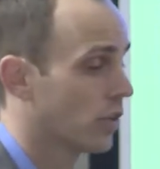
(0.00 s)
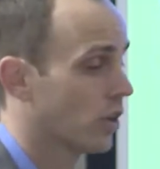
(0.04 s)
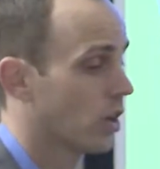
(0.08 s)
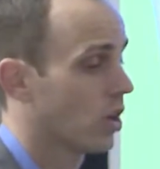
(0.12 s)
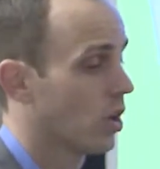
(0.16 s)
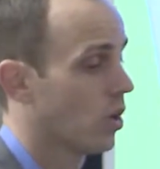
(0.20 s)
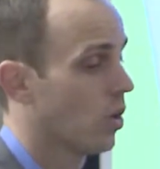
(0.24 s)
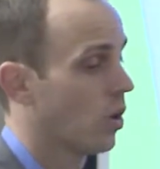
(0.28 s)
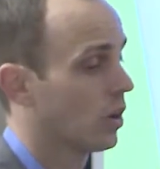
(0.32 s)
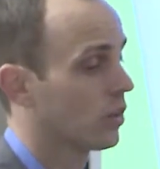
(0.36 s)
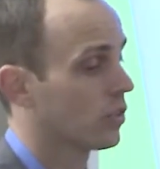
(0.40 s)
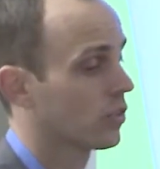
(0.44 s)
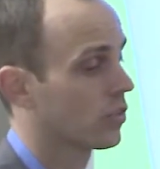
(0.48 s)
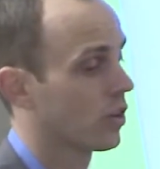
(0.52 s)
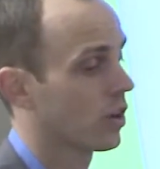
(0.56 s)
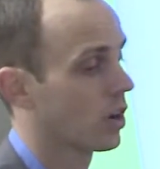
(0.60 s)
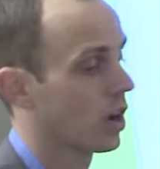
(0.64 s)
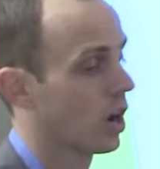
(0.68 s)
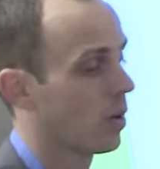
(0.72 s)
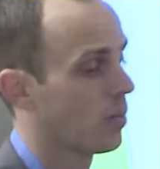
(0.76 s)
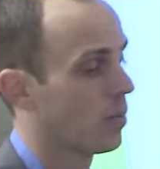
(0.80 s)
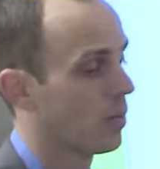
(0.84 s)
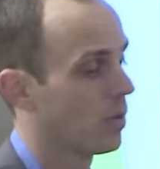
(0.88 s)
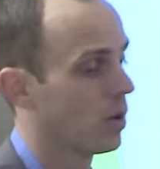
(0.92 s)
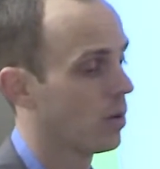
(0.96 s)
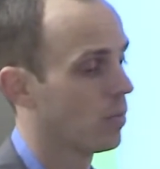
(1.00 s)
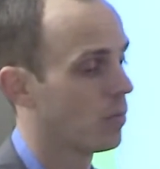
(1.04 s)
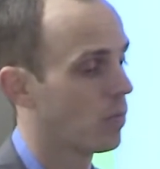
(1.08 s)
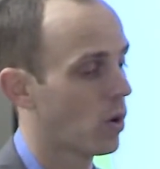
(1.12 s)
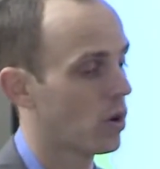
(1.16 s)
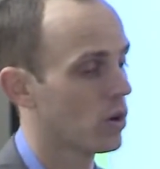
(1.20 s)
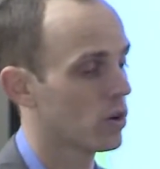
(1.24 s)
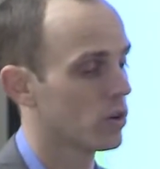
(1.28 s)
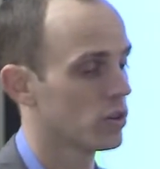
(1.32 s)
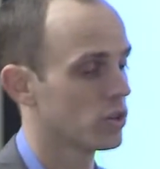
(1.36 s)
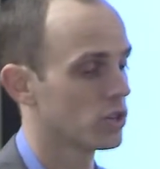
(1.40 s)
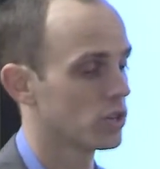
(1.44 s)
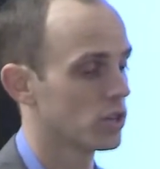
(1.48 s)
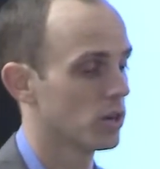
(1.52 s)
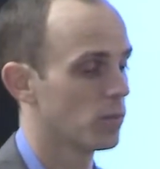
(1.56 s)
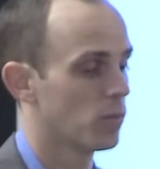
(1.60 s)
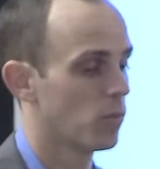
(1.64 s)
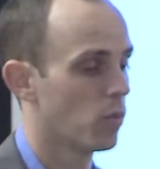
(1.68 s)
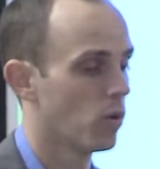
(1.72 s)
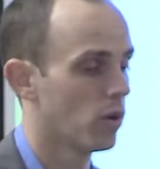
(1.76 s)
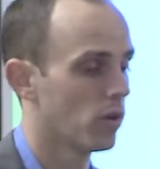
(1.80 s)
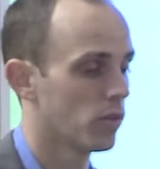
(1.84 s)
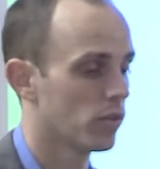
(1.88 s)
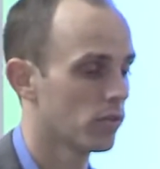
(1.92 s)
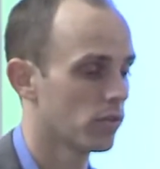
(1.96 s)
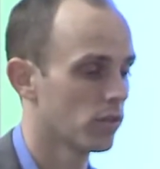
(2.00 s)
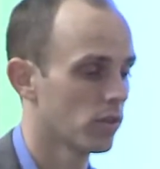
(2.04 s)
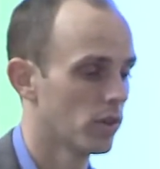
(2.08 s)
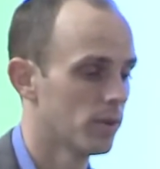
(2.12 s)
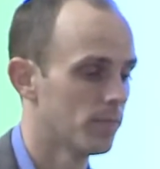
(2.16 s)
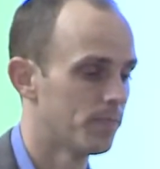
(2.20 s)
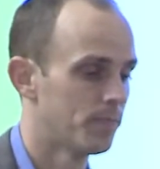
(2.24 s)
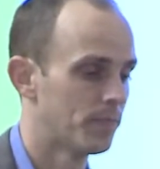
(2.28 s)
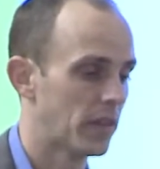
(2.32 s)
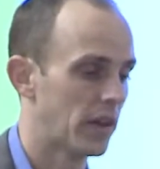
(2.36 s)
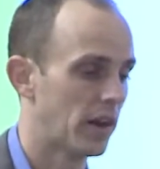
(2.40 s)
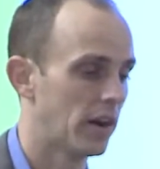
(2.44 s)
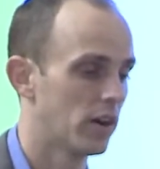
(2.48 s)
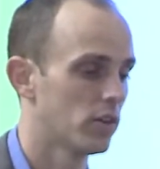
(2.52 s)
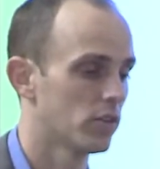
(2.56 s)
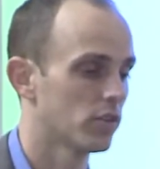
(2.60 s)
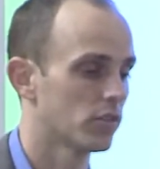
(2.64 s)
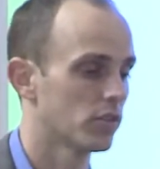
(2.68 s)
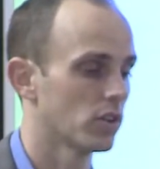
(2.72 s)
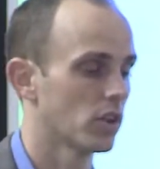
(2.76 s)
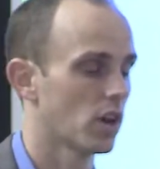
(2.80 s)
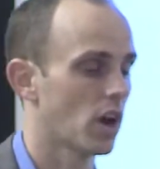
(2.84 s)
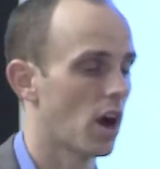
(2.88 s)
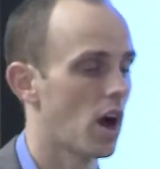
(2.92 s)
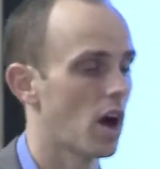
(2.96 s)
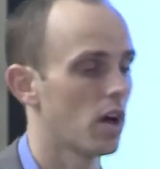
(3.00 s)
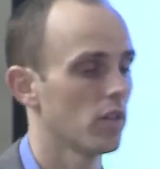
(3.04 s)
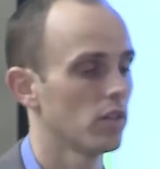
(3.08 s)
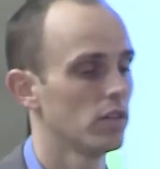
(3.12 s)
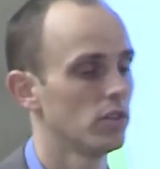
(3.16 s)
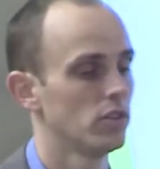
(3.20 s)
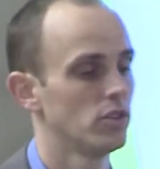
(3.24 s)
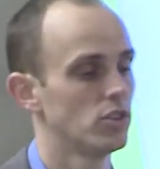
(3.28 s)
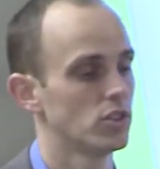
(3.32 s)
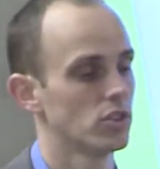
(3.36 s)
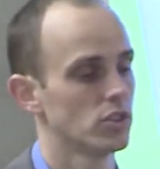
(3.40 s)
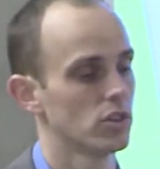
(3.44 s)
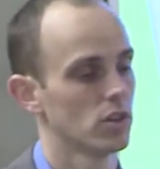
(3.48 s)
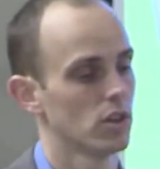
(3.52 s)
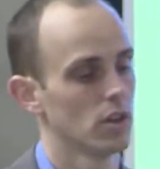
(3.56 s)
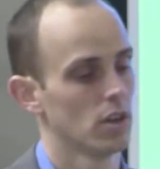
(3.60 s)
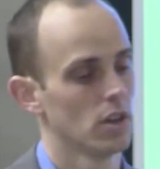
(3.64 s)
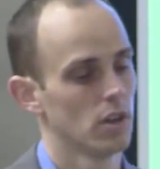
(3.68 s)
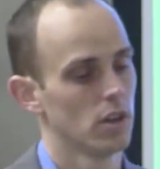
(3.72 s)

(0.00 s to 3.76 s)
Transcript: ago I struck up a partnership with Harrison College